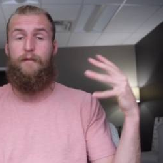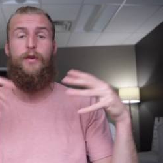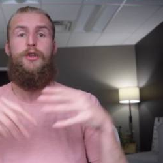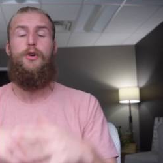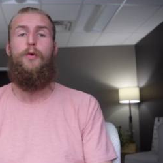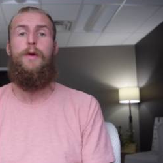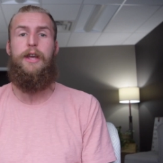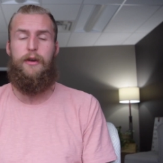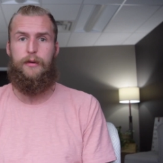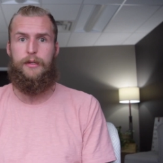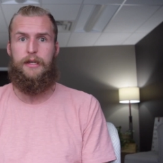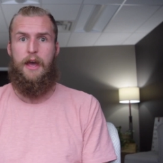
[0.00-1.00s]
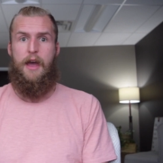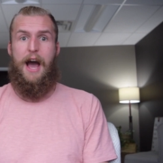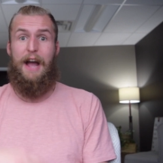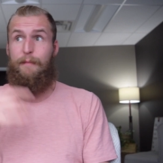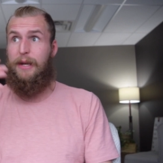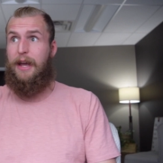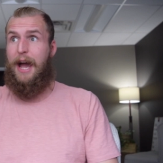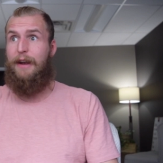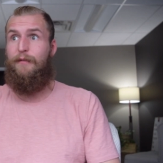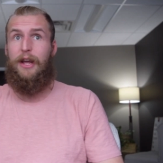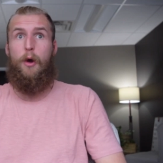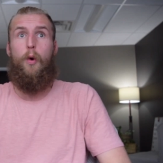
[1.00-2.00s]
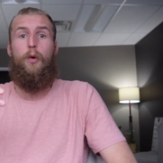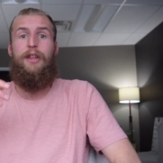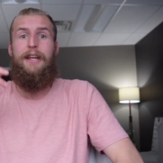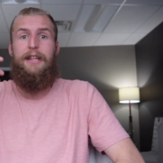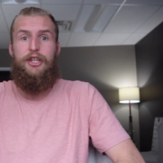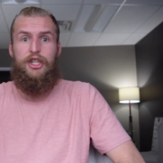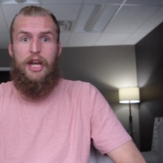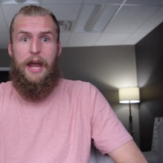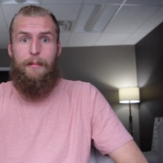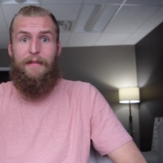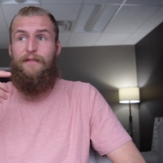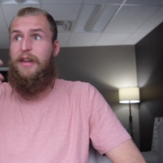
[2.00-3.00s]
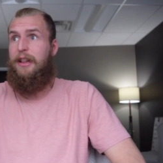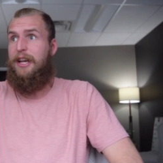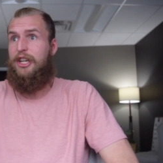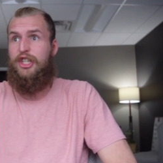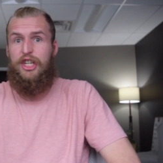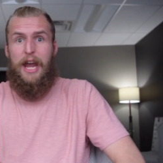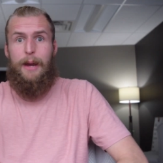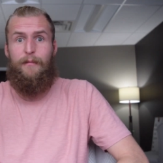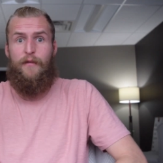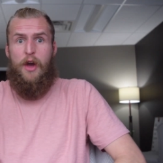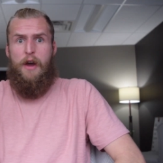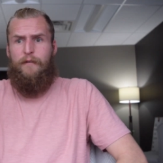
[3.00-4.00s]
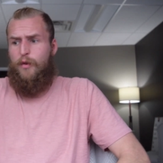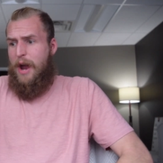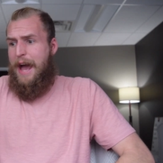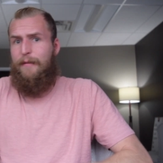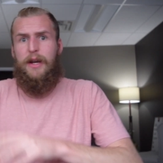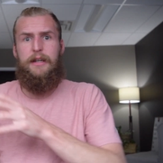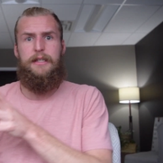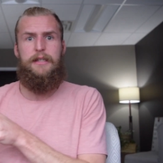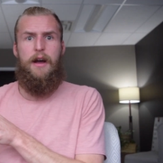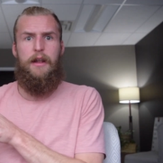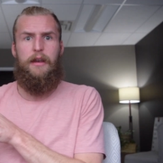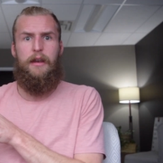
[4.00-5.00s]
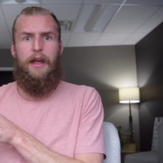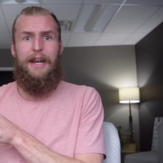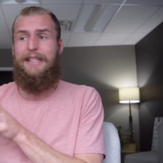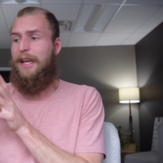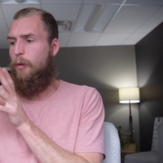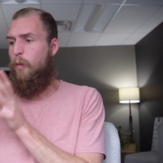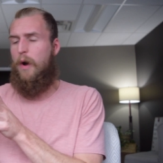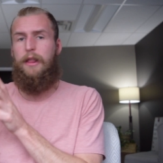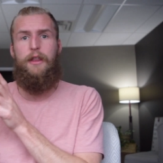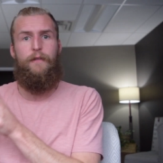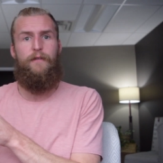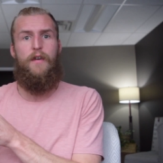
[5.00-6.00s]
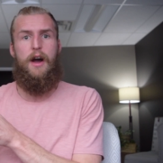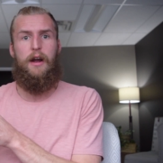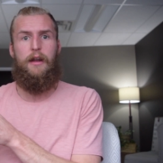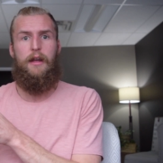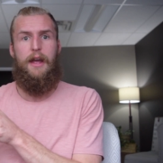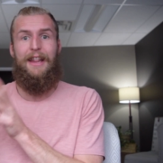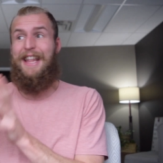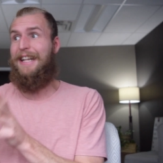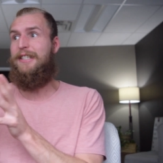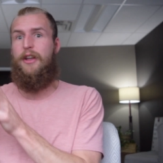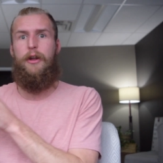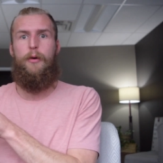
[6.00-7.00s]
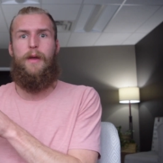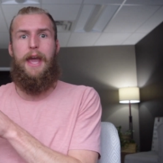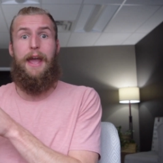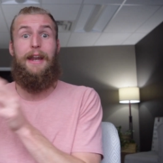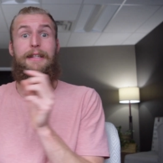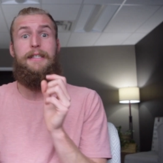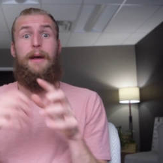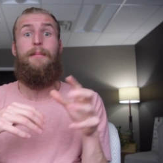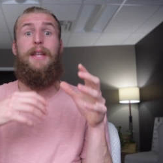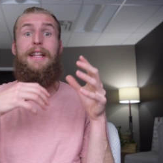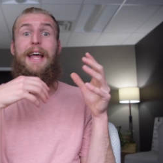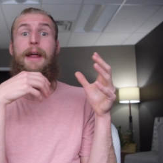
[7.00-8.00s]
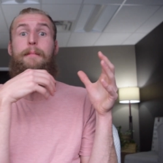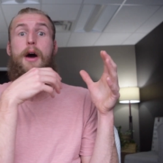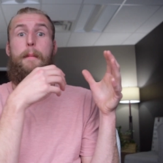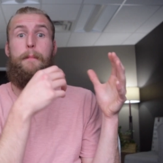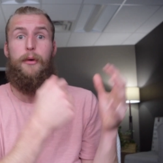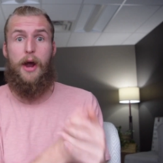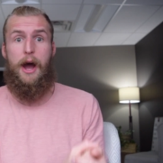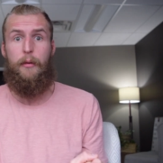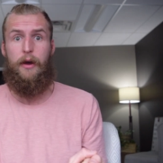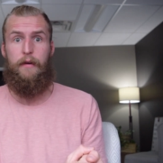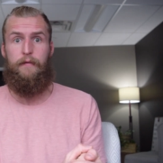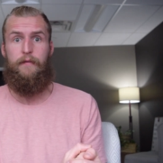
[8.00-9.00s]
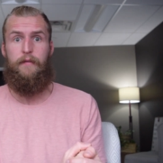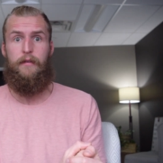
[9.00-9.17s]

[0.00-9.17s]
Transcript: for two years. I've been kind of like holding the shame and feeling ashamed for having a son. And it's like, what the fuck? That's not okay. And it's something that I'm not proud of.